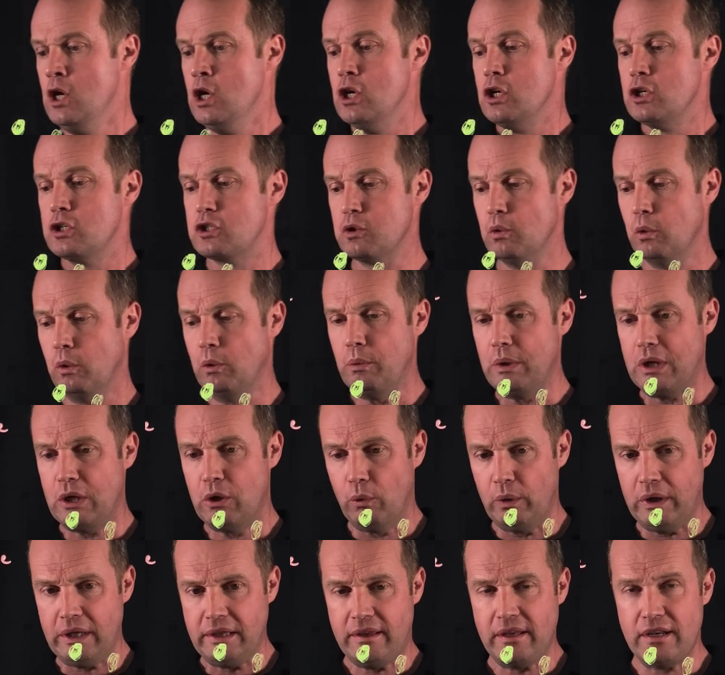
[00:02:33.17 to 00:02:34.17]
So when we
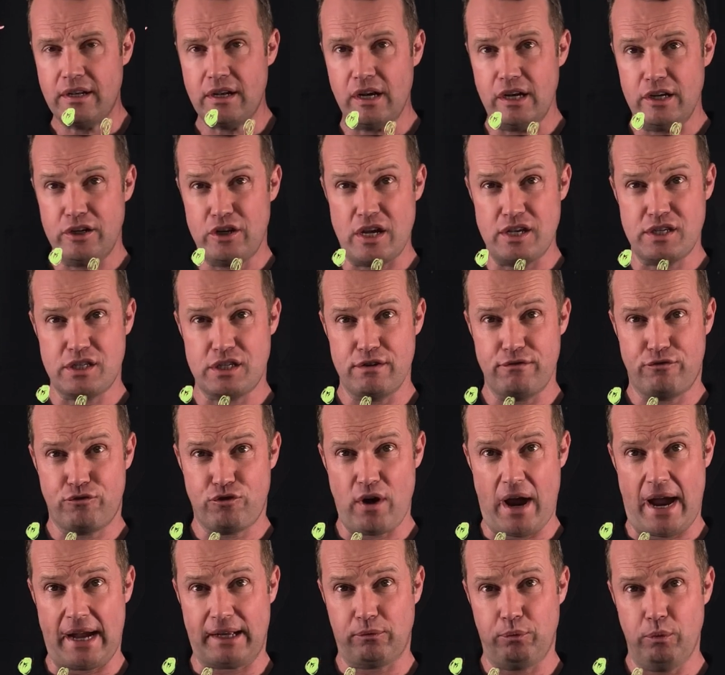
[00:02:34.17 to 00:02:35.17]
go into the digestive
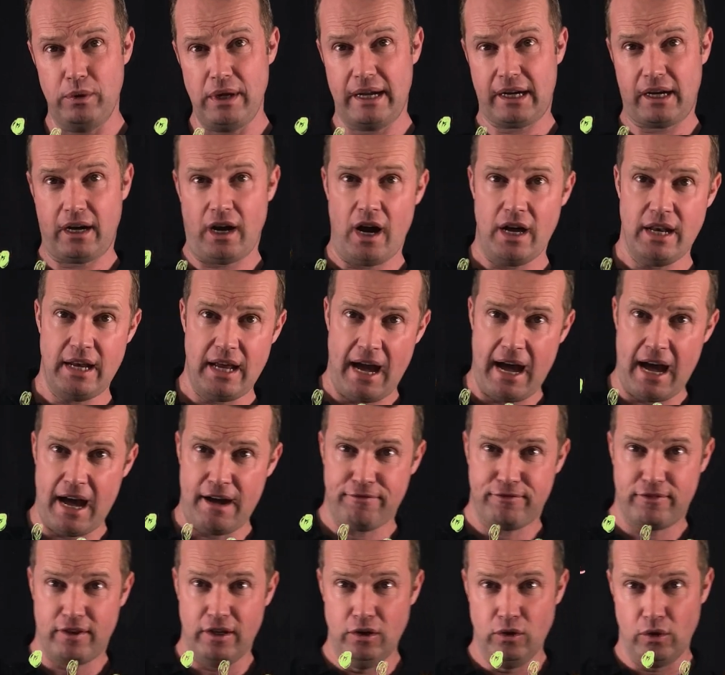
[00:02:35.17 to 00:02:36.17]
tract, we kind of
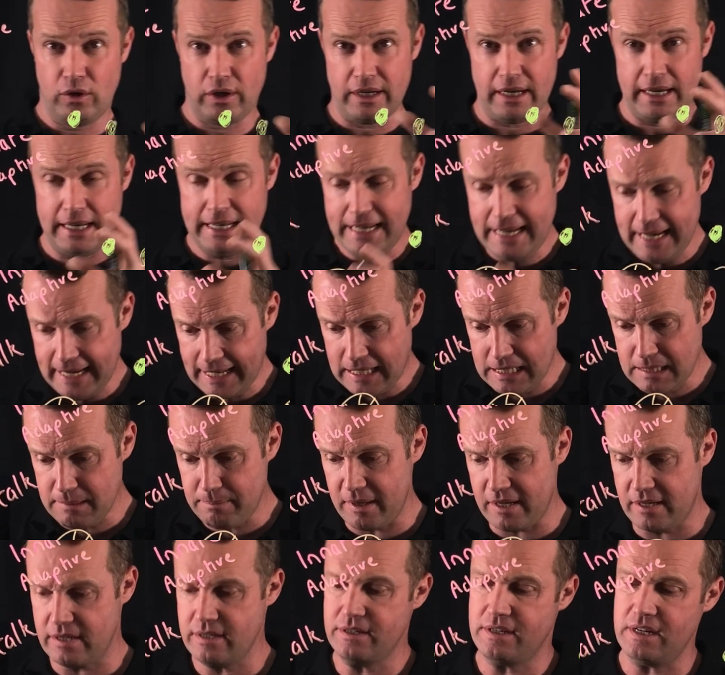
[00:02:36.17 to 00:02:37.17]
have to look in a little
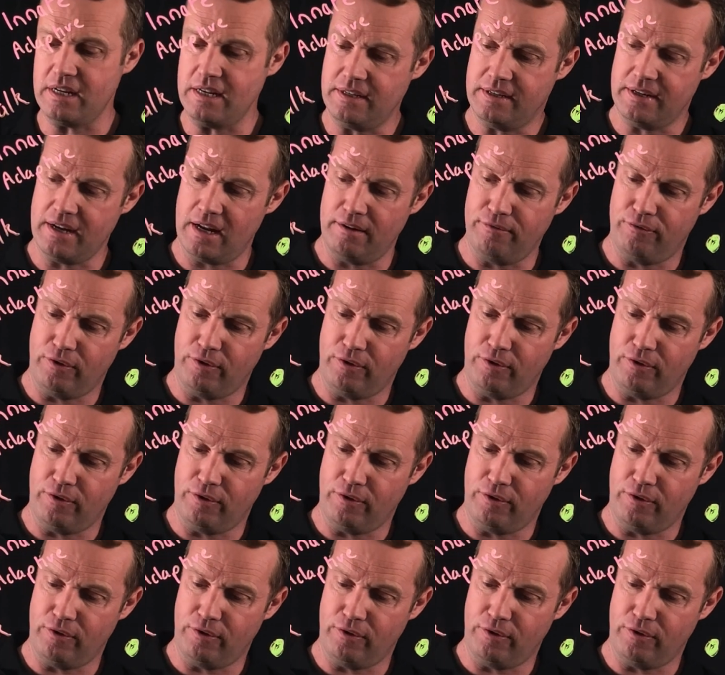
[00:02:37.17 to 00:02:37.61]
bit of detail.